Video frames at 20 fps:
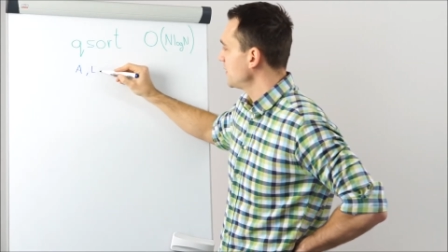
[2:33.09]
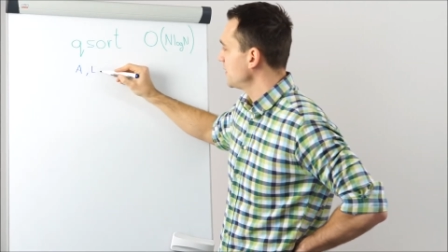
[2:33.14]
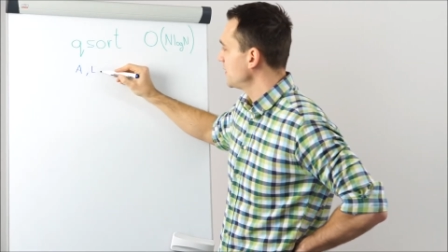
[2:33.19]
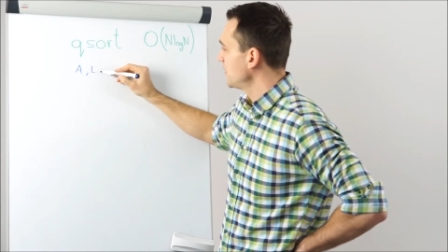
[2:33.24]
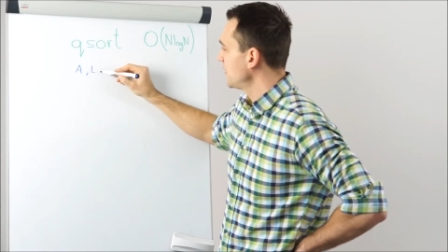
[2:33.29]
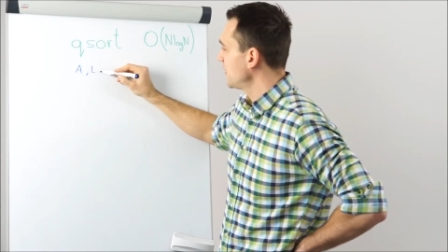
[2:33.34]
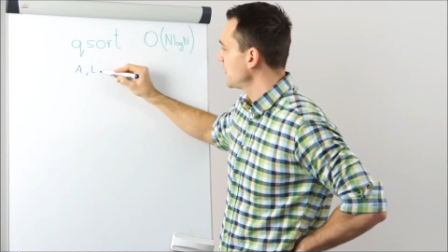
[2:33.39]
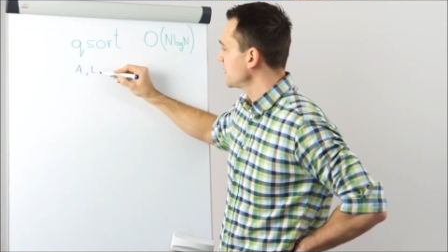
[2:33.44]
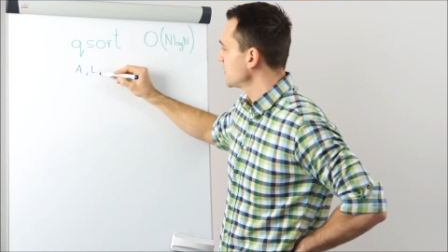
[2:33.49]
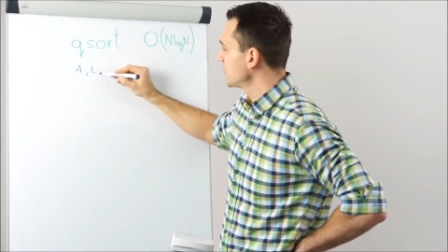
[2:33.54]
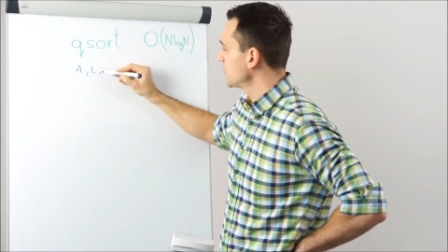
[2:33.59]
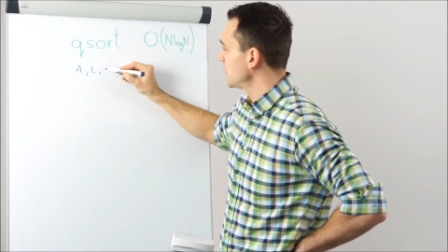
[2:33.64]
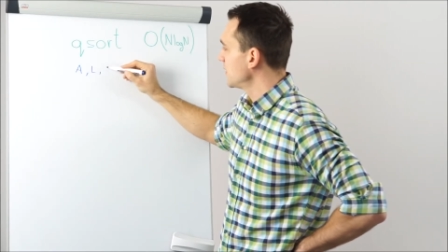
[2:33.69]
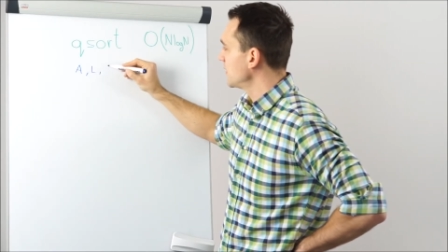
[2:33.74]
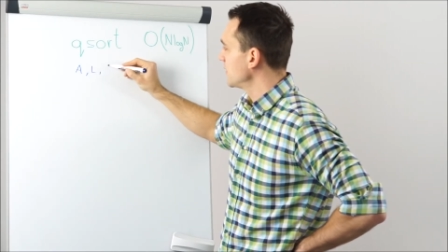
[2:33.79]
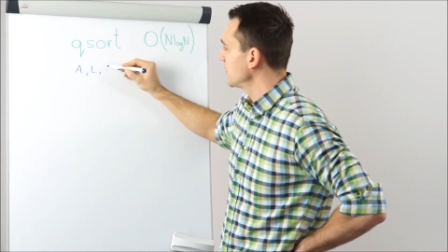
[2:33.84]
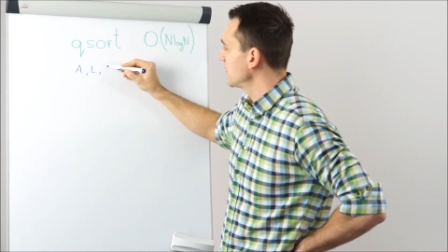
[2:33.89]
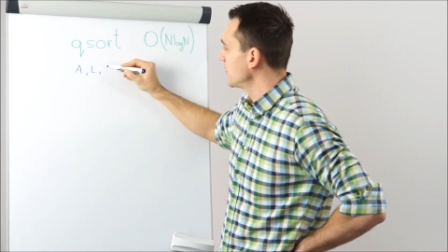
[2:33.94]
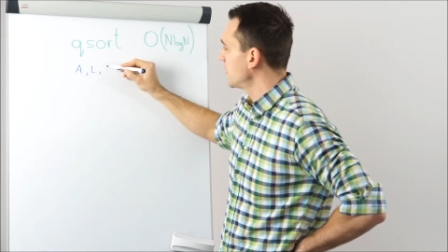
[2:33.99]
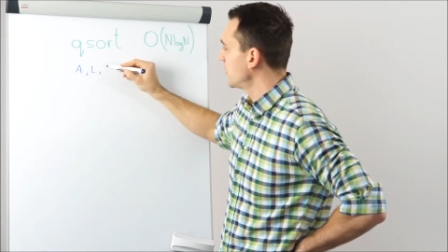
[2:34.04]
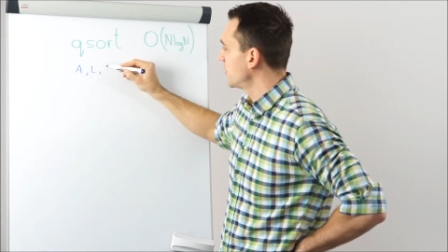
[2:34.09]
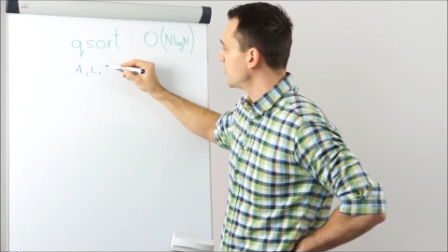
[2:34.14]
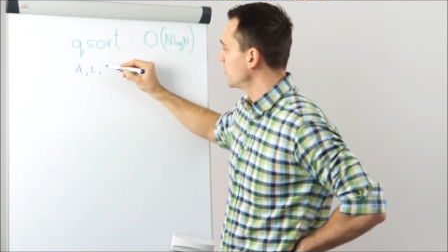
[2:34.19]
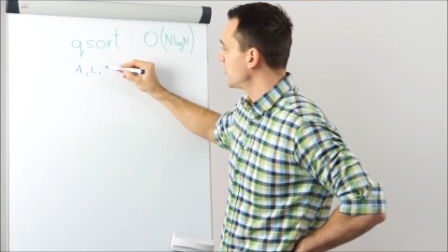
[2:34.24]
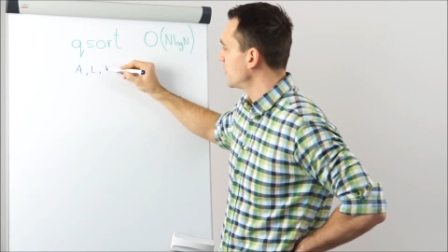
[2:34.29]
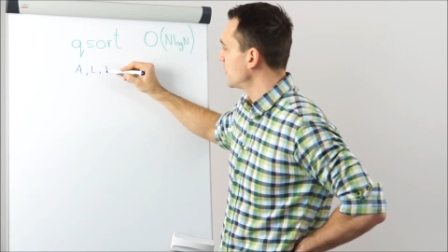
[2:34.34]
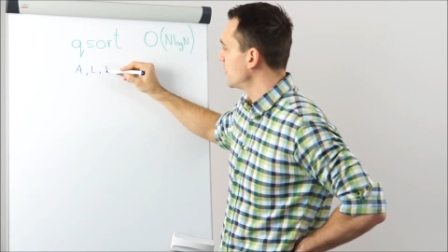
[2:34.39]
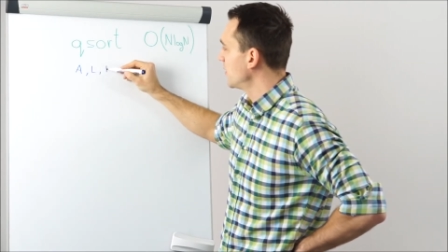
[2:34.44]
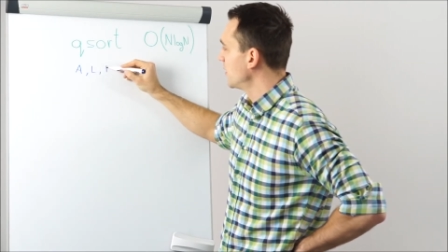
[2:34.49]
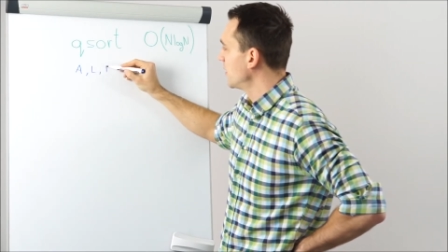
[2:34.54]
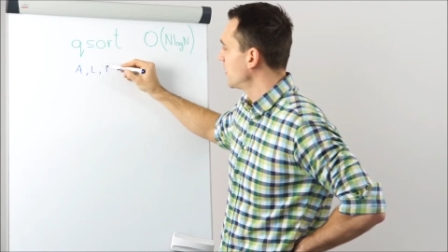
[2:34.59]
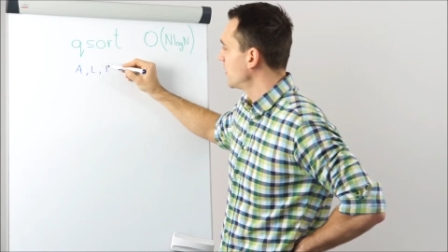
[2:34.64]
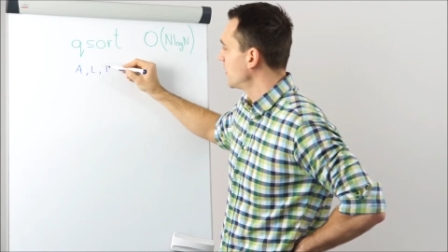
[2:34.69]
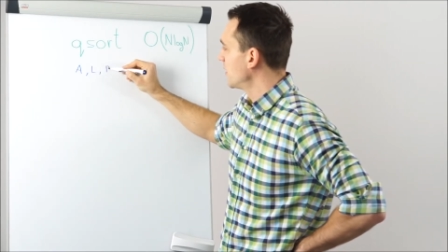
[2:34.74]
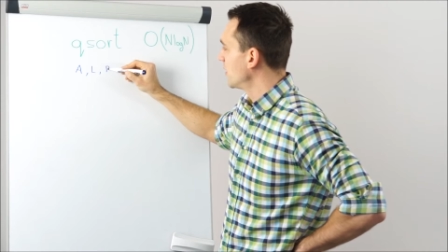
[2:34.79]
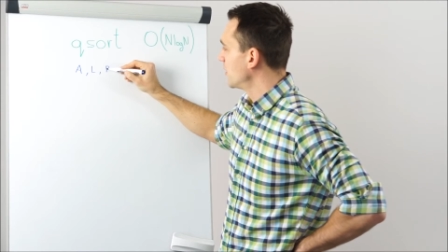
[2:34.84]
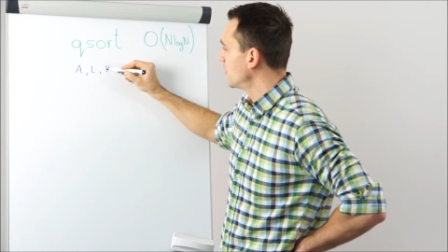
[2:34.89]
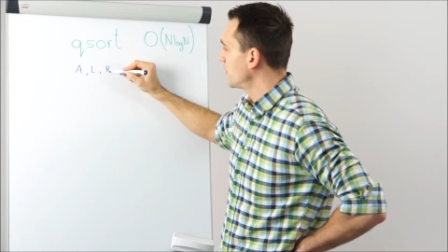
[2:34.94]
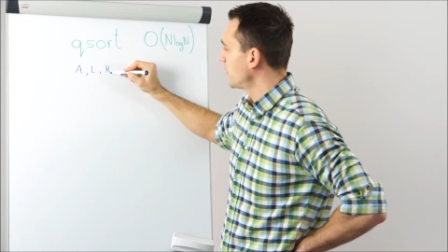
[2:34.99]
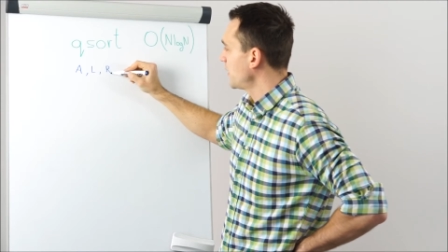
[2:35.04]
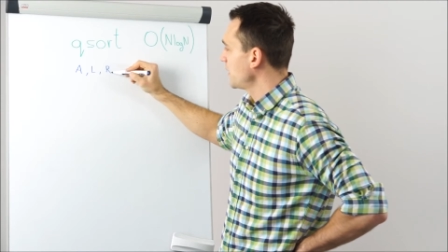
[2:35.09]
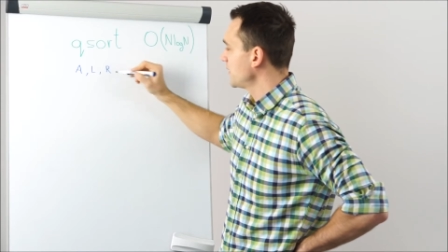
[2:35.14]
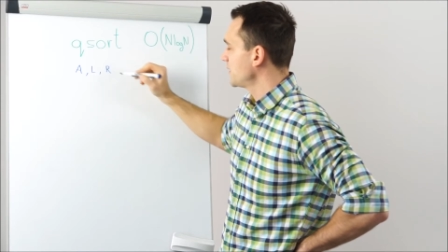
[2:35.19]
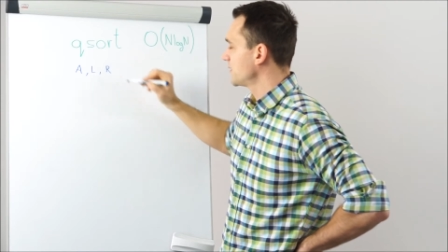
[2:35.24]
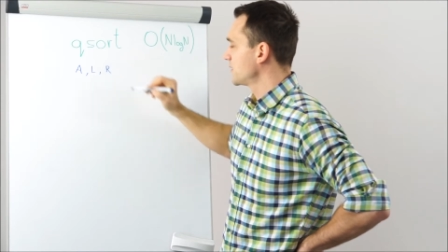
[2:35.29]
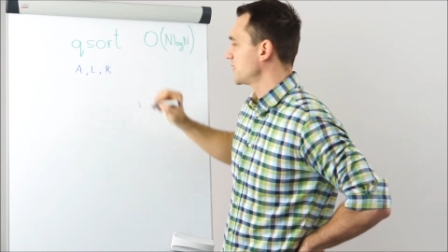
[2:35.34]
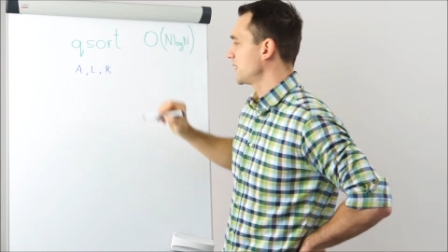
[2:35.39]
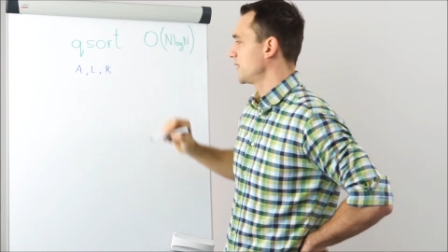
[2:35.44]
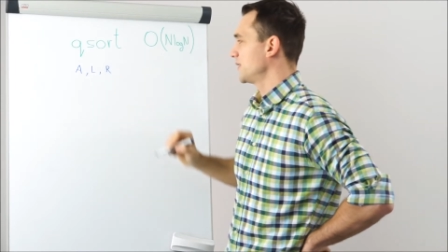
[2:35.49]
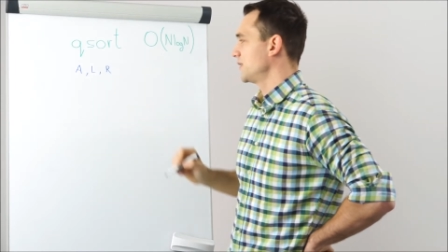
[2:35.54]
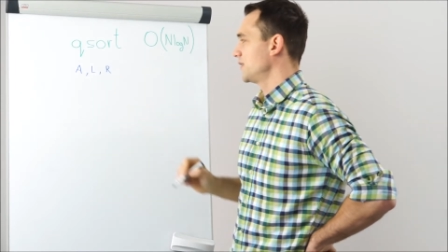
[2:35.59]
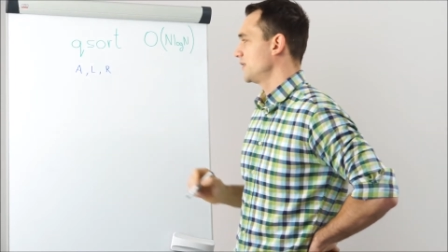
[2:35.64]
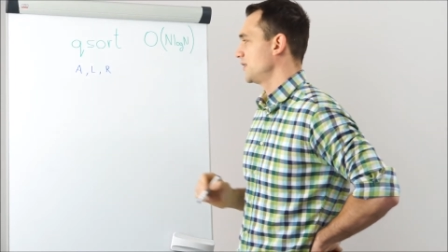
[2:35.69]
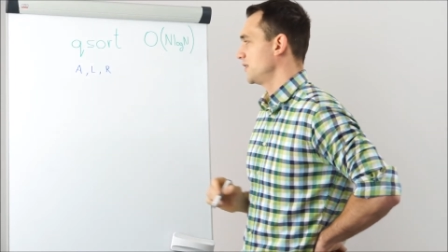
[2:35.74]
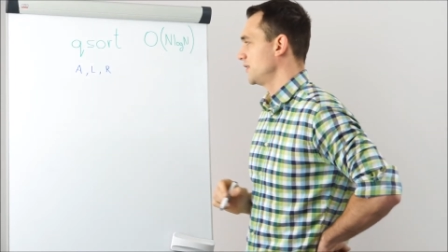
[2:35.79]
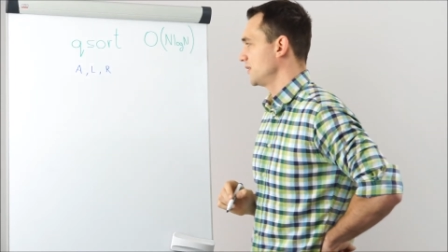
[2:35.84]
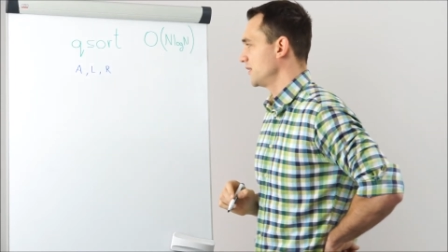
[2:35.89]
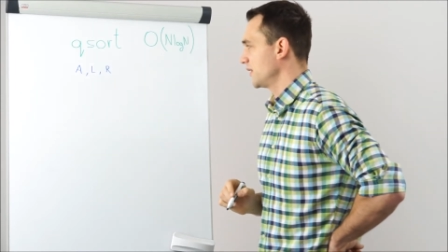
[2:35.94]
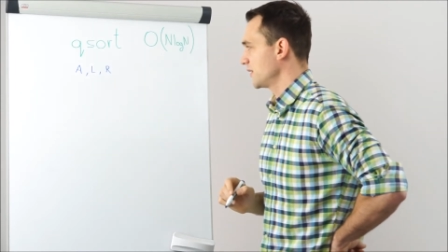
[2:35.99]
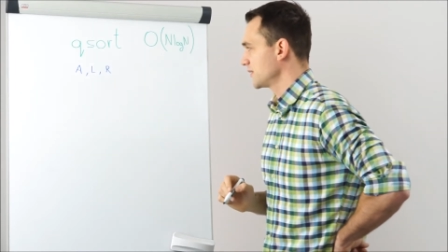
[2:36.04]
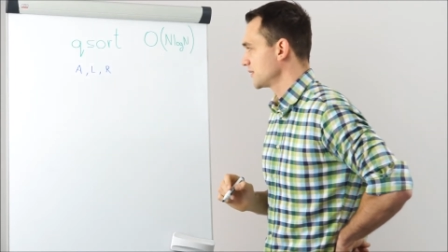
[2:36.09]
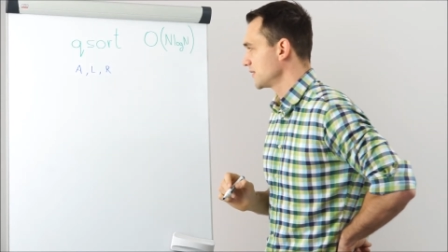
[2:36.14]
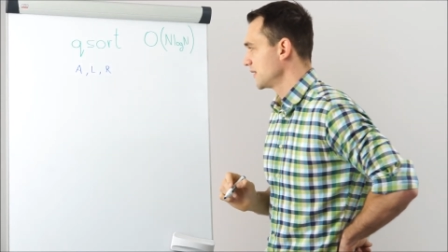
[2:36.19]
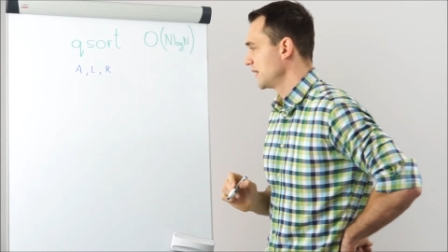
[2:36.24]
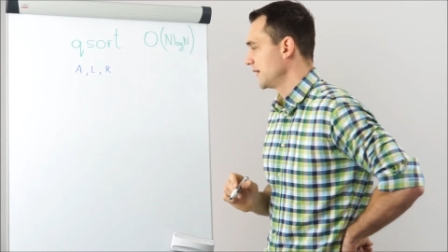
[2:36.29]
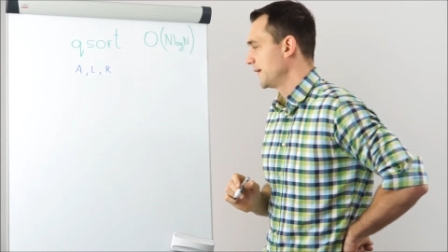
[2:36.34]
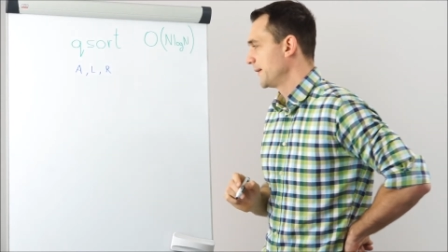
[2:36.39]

index and our right side index.